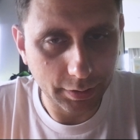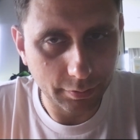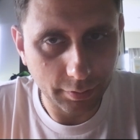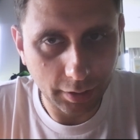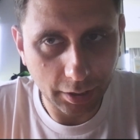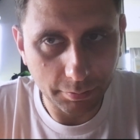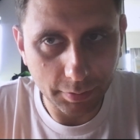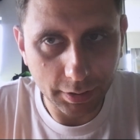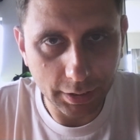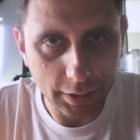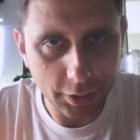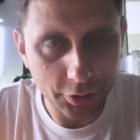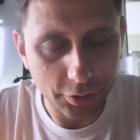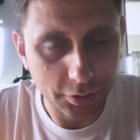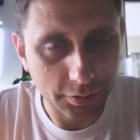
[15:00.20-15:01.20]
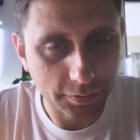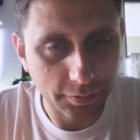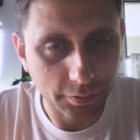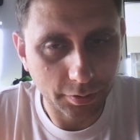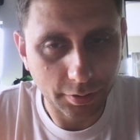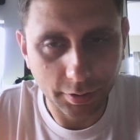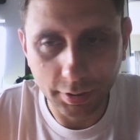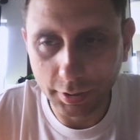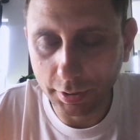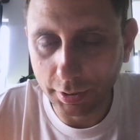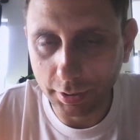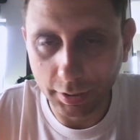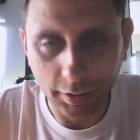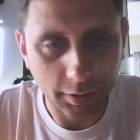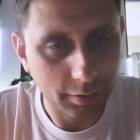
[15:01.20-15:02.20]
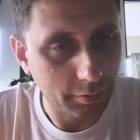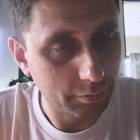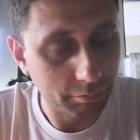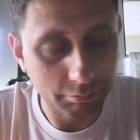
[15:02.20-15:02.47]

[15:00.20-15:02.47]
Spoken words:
recommendations for like